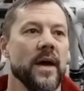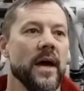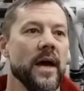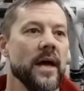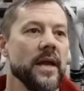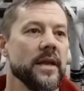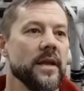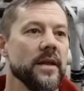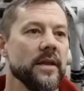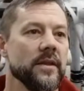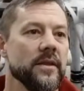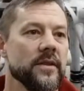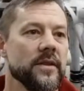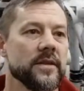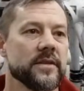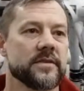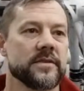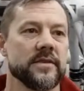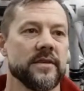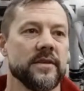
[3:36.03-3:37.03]
And
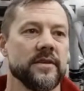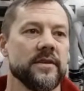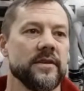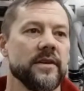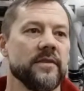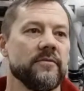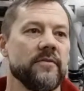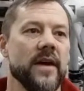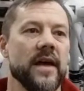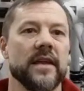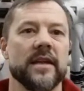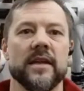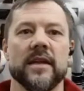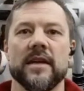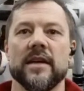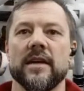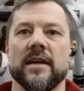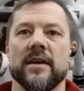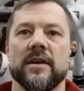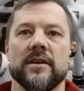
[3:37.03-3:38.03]
this event
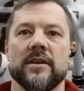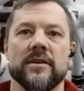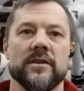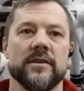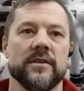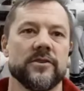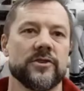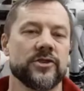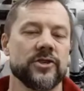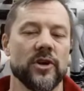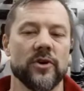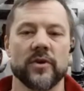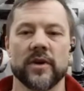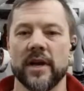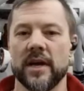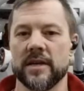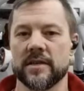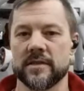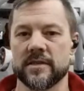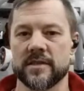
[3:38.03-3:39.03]

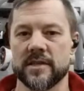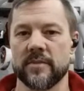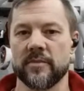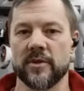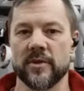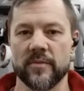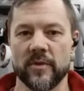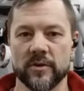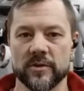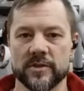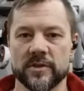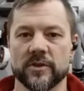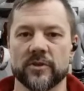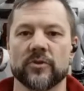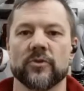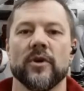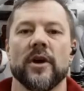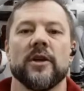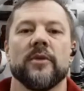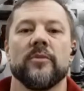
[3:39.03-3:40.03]
showcases some of the most
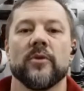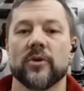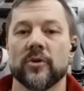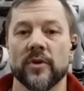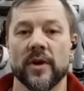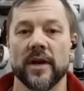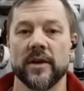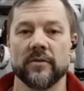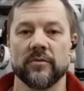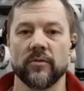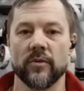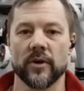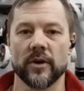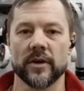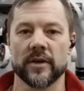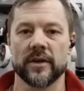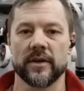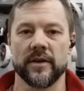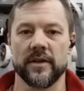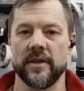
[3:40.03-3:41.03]
incredible creative
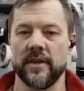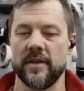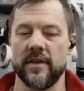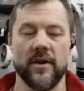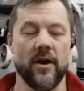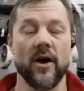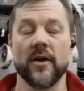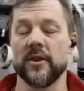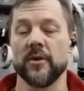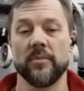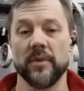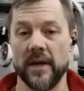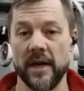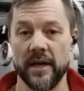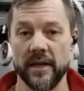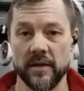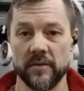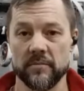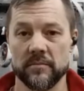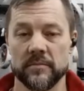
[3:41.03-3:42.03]
work on the
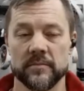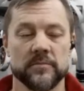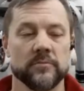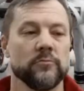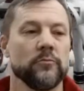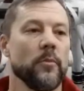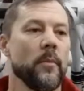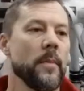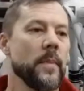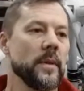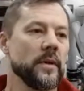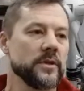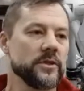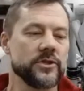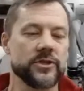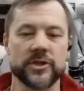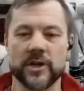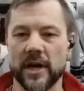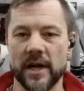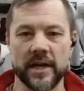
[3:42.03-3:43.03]
planet.
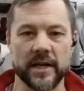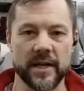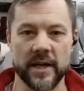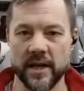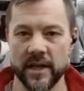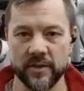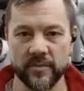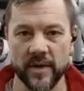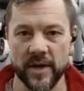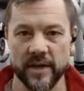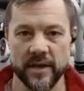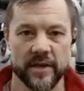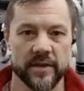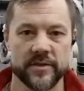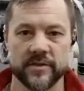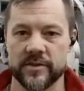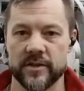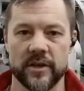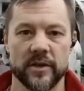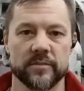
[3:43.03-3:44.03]
Giant
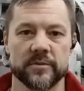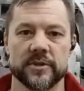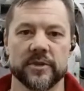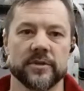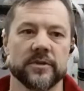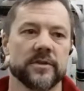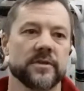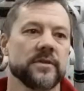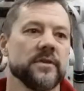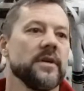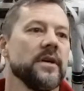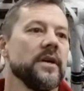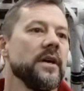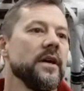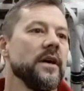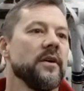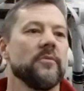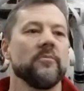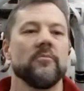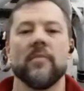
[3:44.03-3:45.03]
animated sculptures,
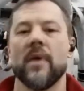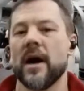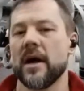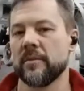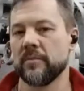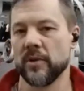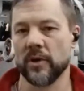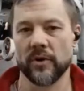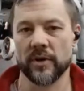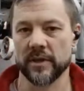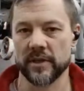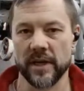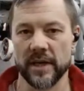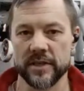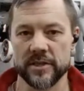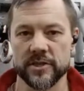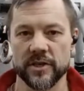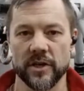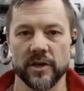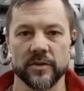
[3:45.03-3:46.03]
mind-blowing
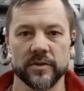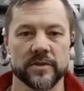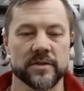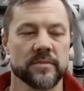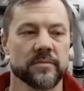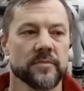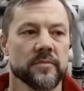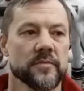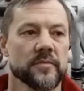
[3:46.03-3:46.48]
light shows.